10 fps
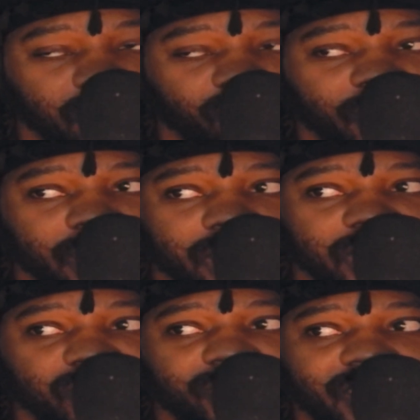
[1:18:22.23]
right?
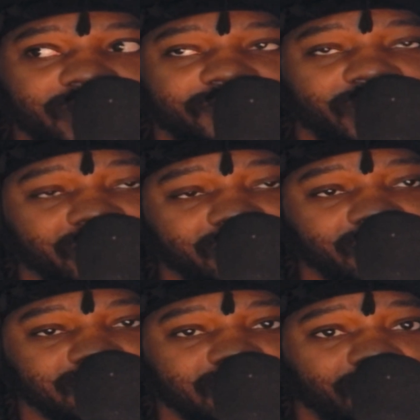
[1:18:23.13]
UEFN
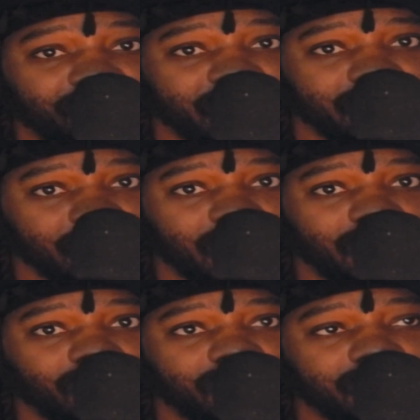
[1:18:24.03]
does that right
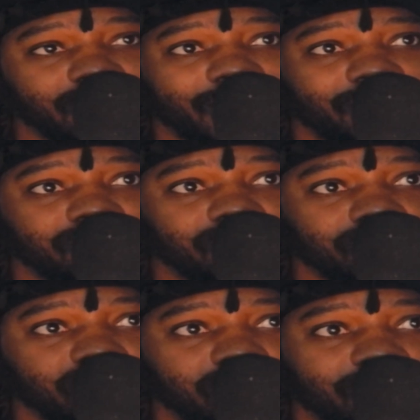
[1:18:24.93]
now where it allows
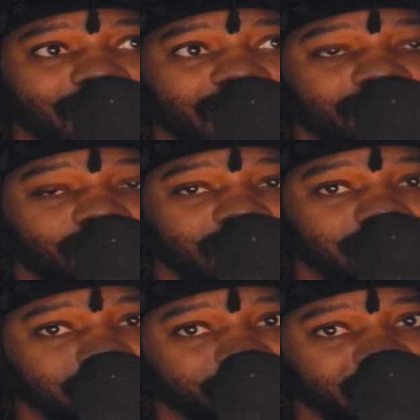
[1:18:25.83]
you to add one as
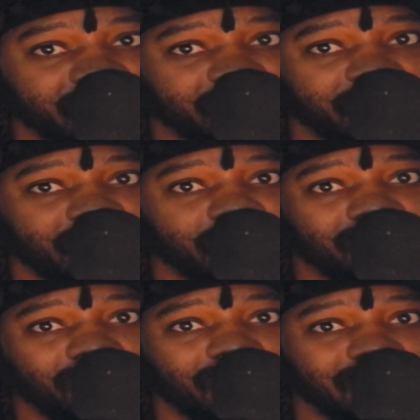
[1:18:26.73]
the player and another
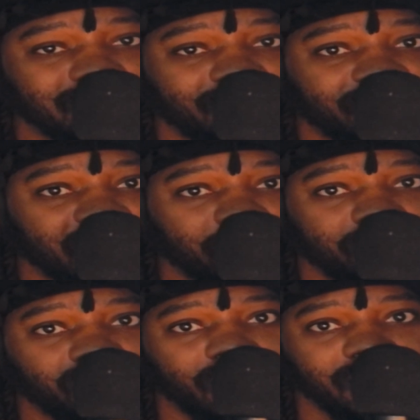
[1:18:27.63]
one as a
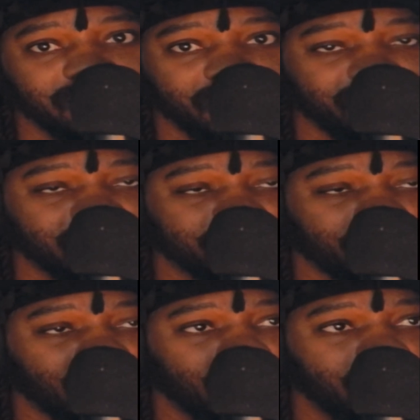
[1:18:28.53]
developer, etc.
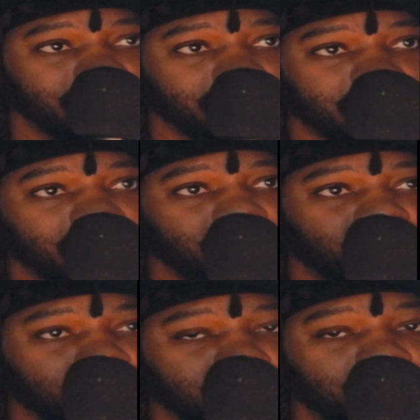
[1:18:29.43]
So
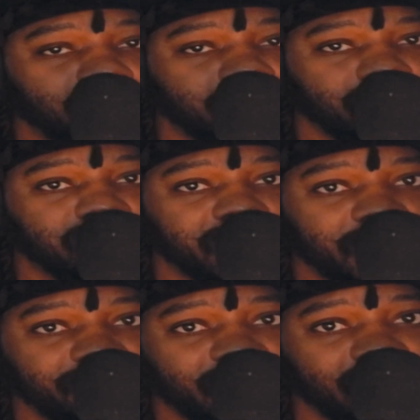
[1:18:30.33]
we will do the same
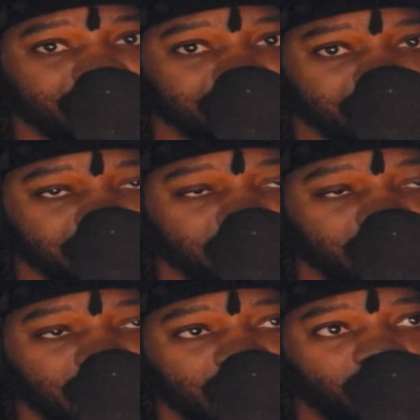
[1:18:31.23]
thing there too,
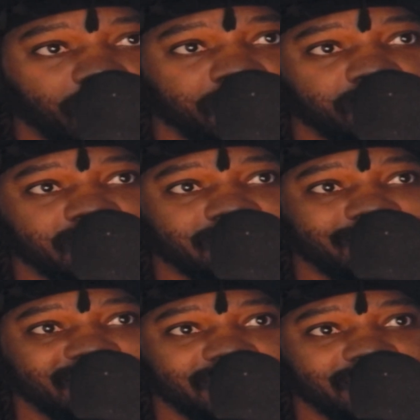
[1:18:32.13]
where you can
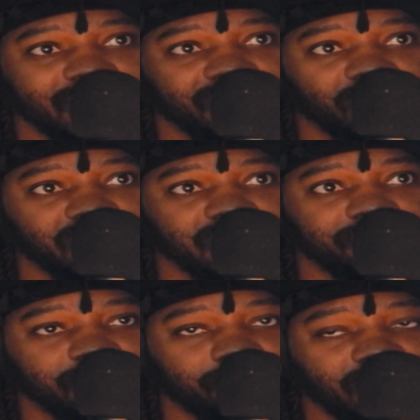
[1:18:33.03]
designate one to be
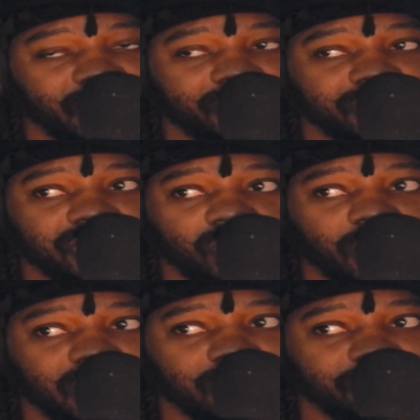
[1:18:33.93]
the player. So one
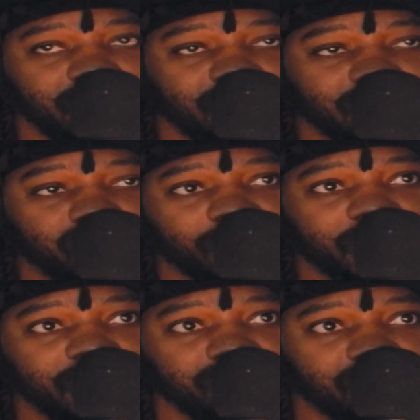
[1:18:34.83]
could be
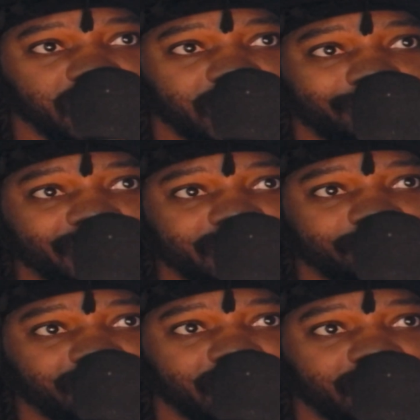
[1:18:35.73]
joining your game, be the
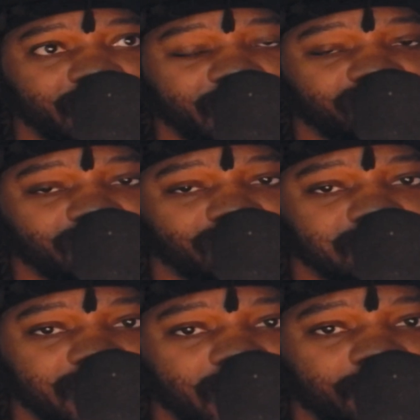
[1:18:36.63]
player in real
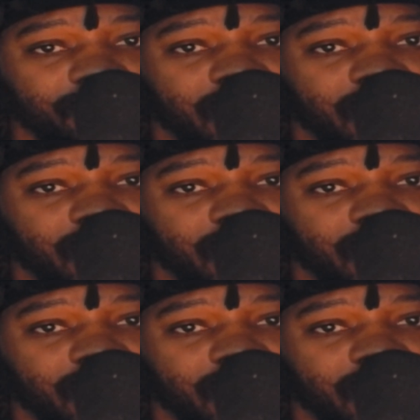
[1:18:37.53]
time,